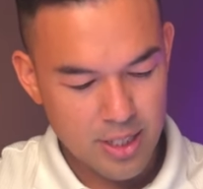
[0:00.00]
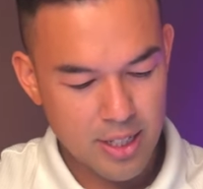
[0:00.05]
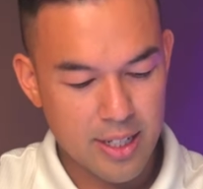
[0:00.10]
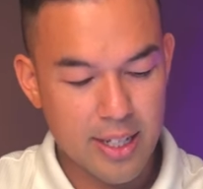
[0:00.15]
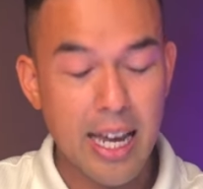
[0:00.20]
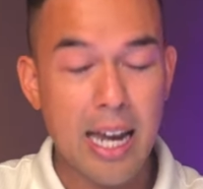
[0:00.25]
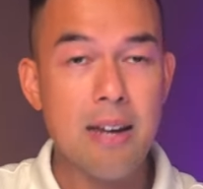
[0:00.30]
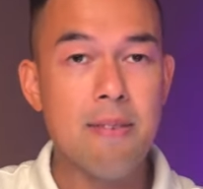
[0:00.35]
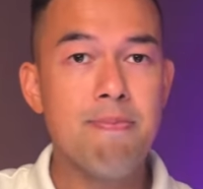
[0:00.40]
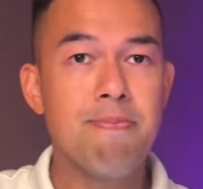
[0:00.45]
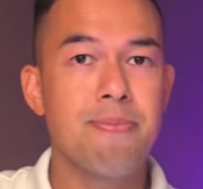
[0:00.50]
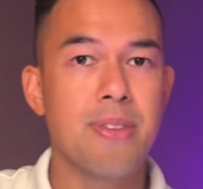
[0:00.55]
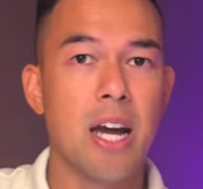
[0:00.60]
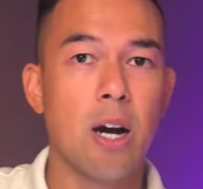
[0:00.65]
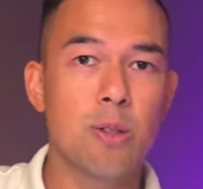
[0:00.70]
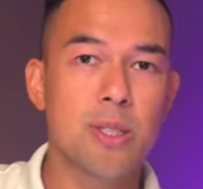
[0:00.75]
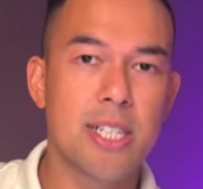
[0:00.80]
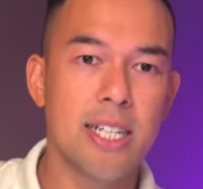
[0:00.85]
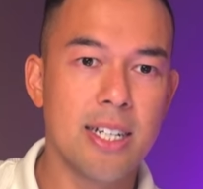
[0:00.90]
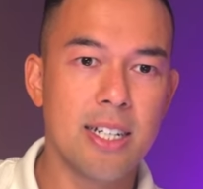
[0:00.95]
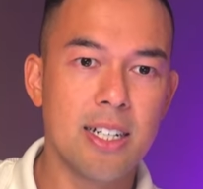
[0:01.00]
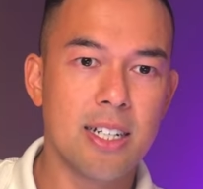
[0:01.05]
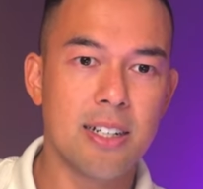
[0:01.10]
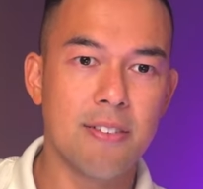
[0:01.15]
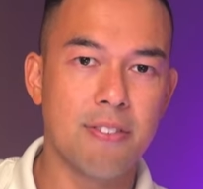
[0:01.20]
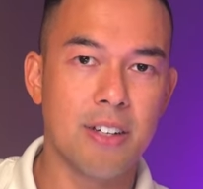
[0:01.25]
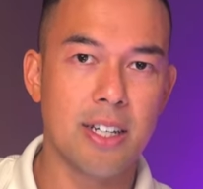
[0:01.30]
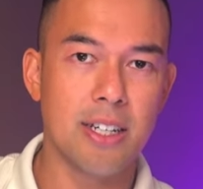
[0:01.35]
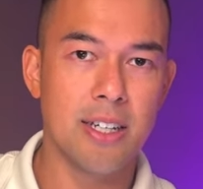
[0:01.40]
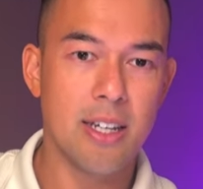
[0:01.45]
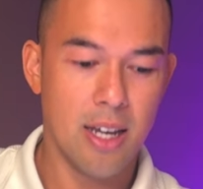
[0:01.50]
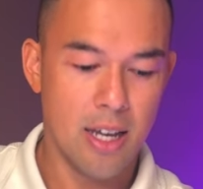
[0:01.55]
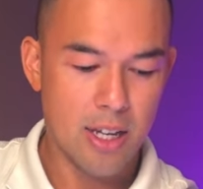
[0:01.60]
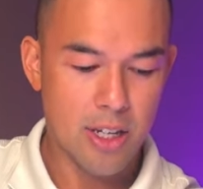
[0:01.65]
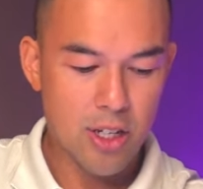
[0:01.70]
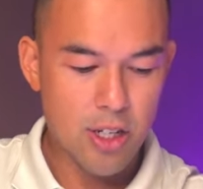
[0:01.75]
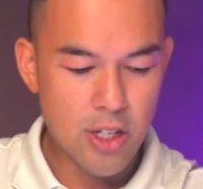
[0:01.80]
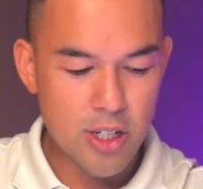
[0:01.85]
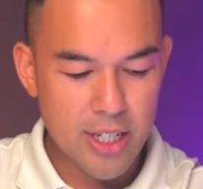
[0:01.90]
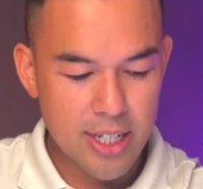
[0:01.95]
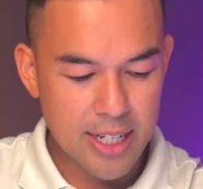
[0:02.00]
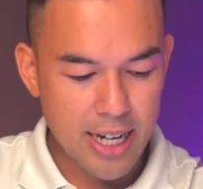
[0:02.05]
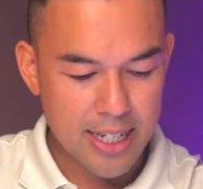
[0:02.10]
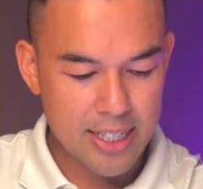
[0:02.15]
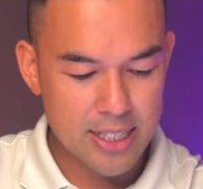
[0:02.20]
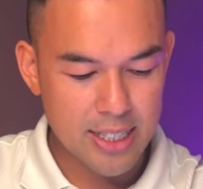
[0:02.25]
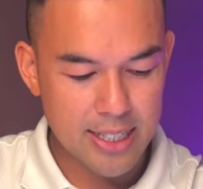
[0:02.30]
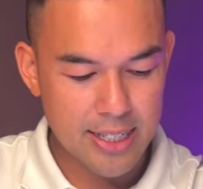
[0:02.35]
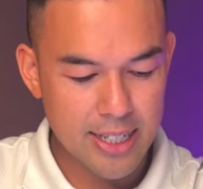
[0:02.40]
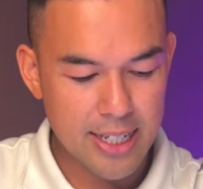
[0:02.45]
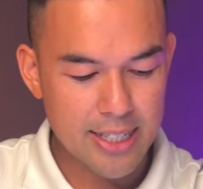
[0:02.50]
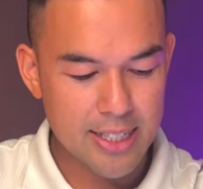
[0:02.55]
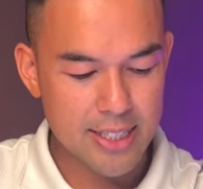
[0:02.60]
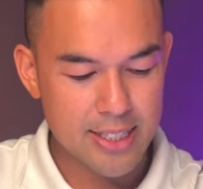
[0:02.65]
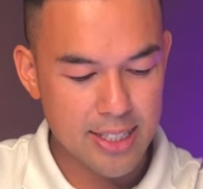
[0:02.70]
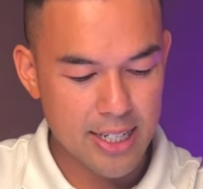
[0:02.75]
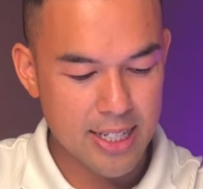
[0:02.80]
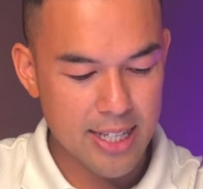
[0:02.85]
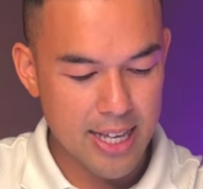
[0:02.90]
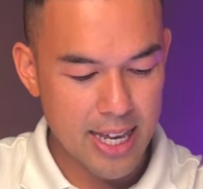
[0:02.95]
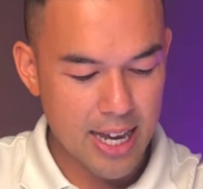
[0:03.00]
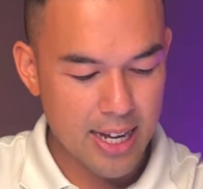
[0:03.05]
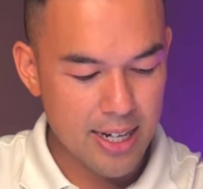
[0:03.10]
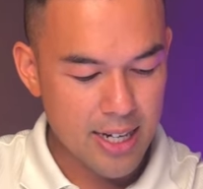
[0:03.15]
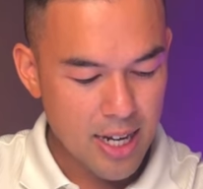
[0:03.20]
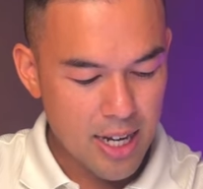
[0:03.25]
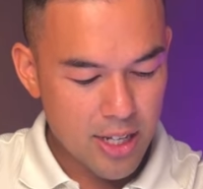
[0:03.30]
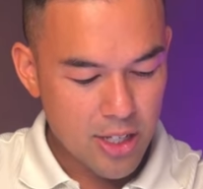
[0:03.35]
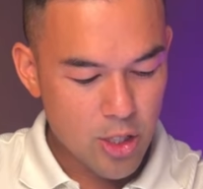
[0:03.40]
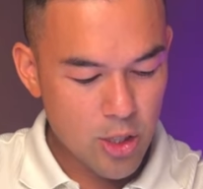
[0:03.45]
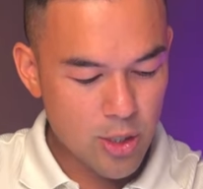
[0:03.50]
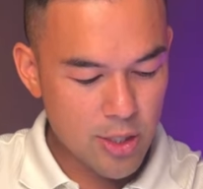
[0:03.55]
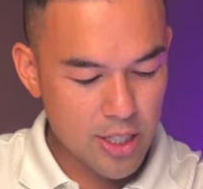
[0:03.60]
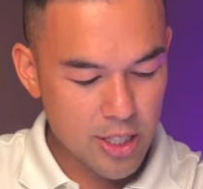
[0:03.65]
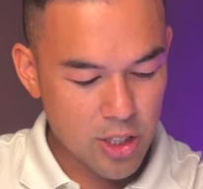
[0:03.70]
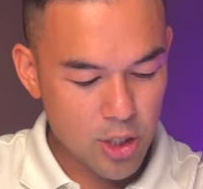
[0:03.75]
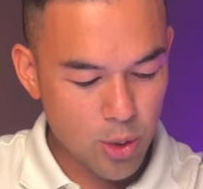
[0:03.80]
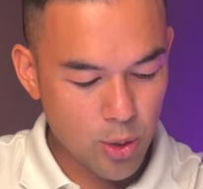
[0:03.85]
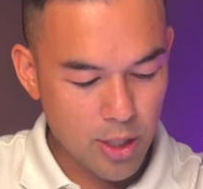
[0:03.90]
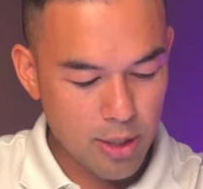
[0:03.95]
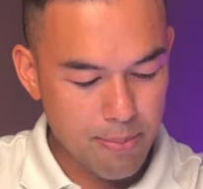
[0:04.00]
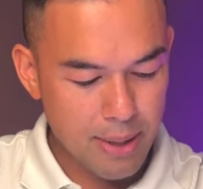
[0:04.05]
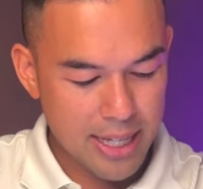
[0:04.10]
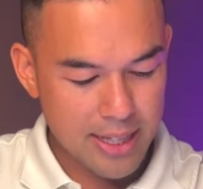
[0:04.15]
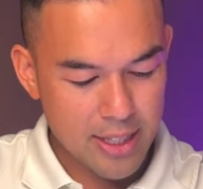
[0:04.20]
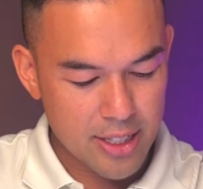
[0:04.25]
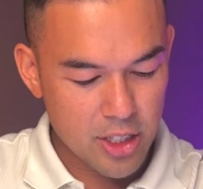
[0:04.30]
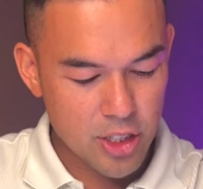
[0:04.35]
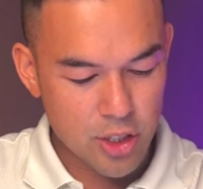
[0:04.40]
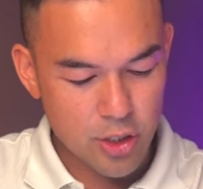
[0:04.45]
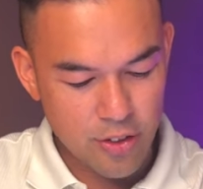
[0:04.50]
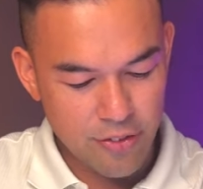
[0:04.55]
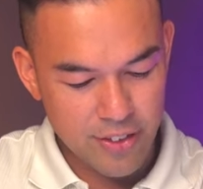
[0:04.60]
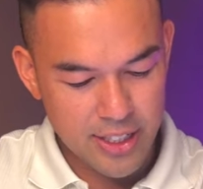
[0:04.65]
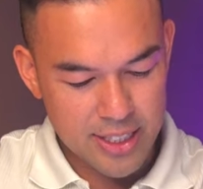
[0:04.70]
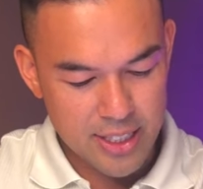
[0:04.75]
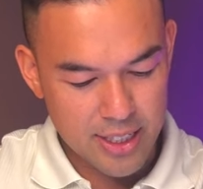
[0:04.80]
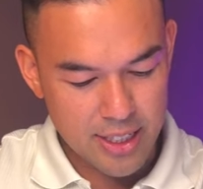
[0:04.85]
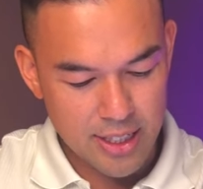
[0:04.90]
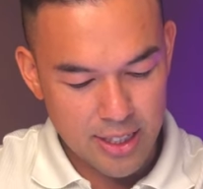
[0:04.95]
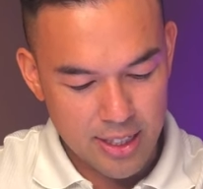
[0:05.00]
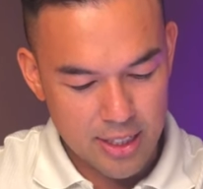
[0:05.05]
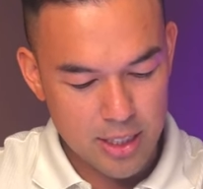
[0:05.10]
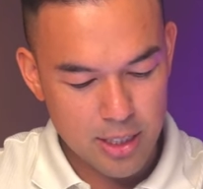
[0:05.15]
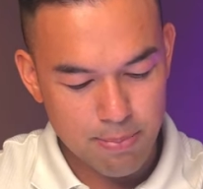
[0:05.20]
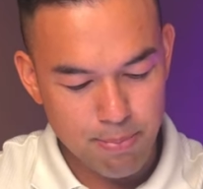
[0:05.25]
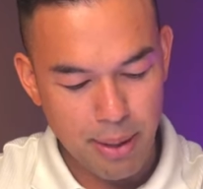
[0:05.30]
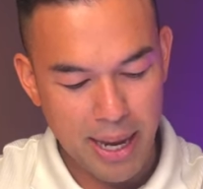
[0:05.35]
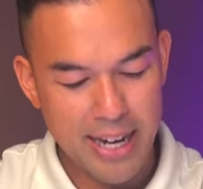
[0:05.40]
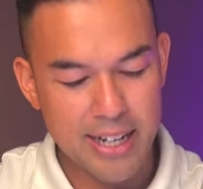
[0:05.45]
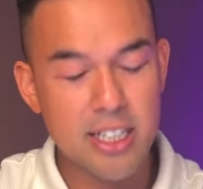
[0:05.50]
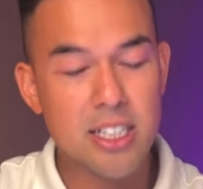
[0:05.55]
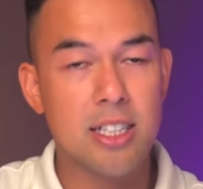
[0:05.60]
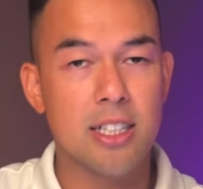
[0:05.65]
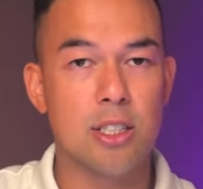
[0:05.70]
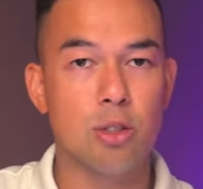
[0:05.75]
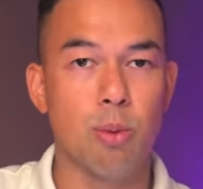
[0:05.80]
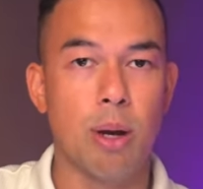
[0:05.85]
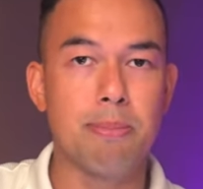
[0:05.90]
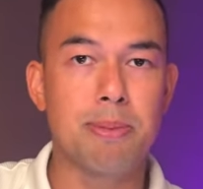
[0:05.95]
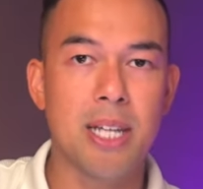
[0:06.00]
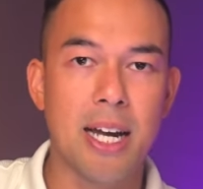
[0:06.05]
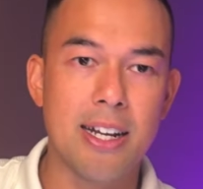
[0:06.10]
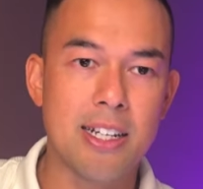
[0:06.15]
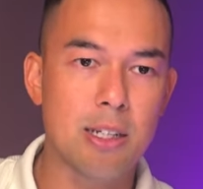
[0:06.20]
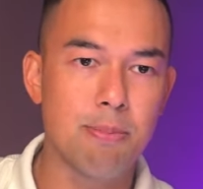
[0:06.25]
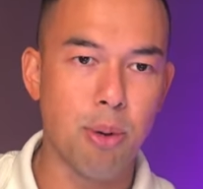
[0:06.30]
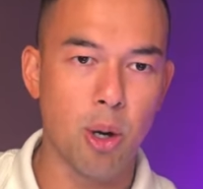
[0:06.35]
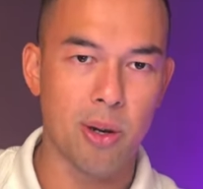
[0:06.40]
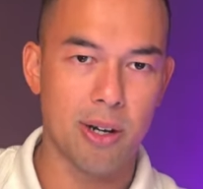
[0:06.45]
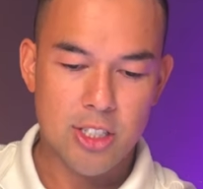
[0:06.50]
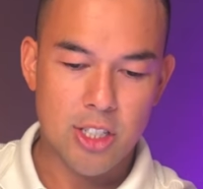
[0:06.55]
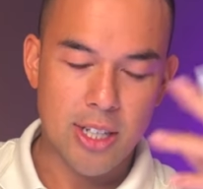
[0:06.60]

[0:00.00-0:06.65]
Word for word: Okay, alternatively, you didn't actually need to see the ad, you just thought about this, you visited this page, this website, and you bought.